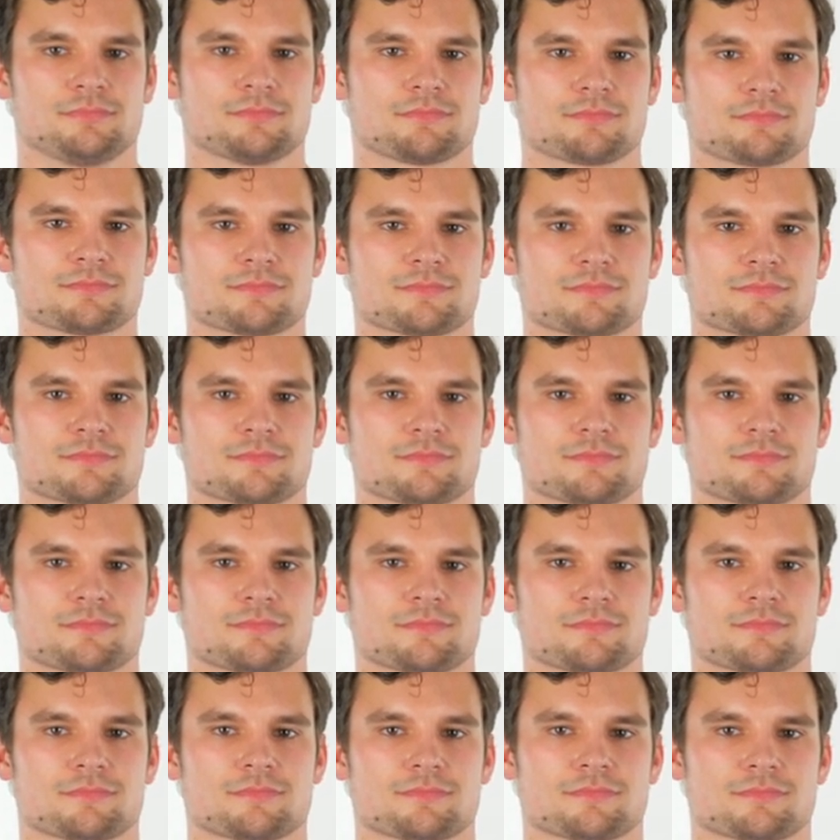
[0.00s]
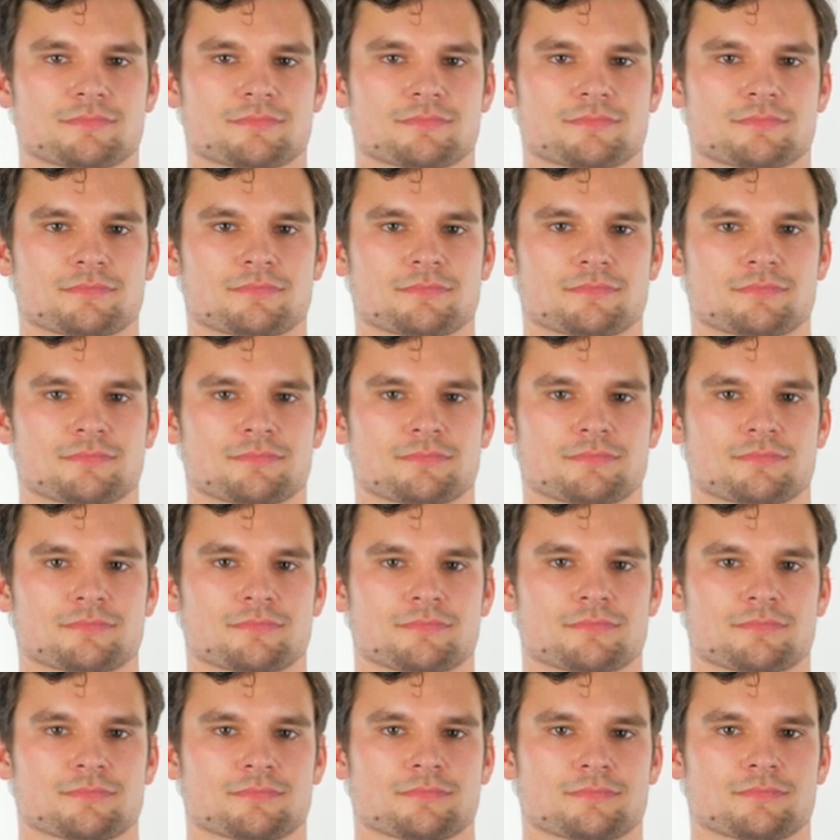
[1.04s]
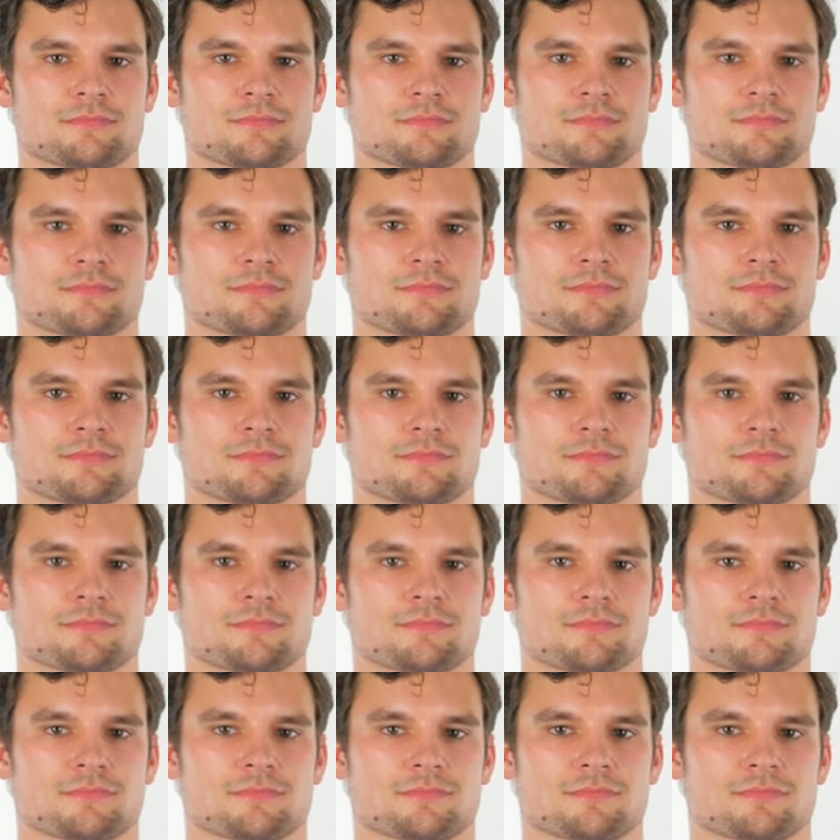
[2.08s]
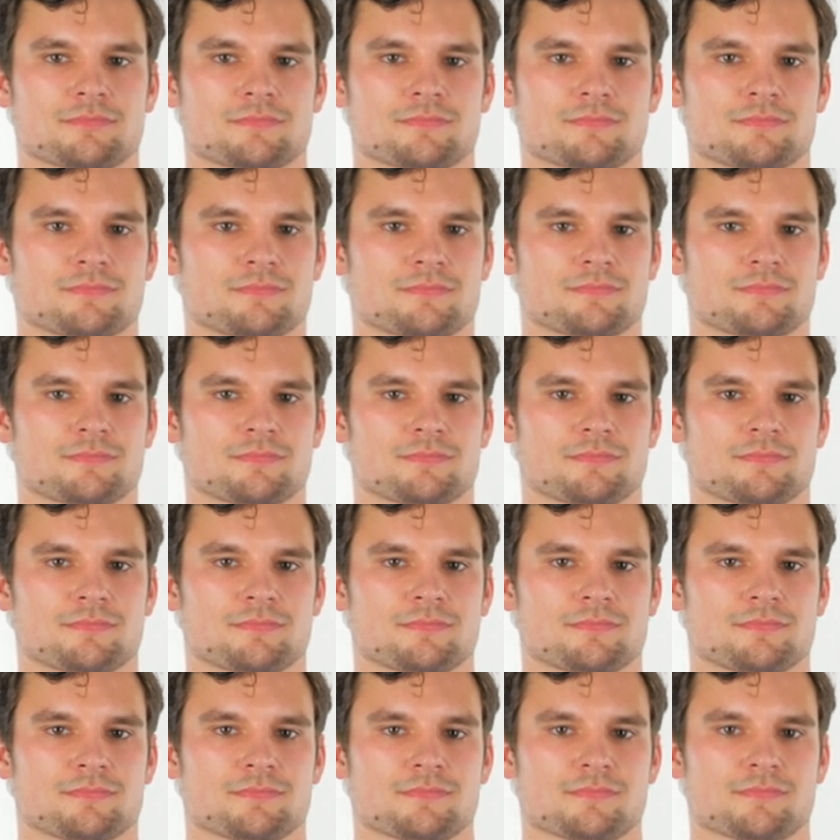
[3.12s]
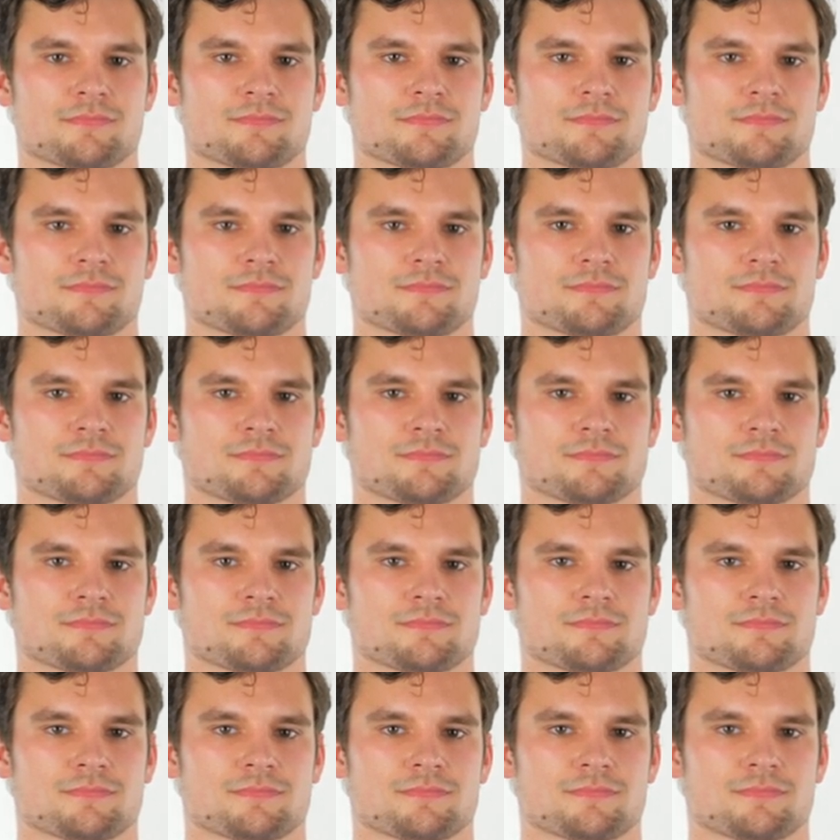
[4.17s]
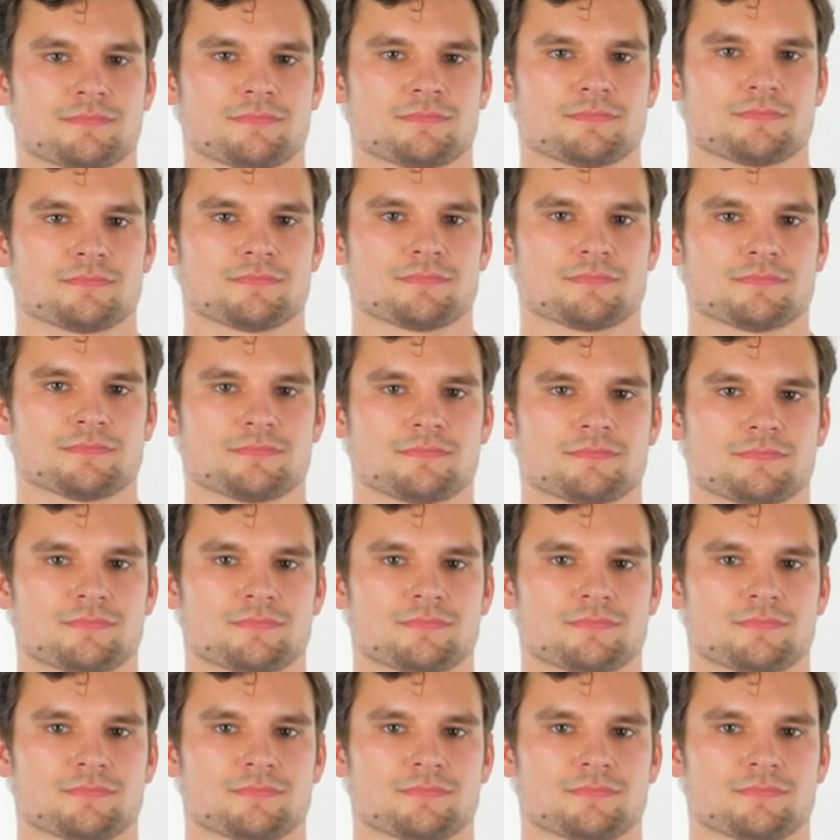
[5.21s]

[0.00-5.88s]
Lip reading: The person shown says nothing.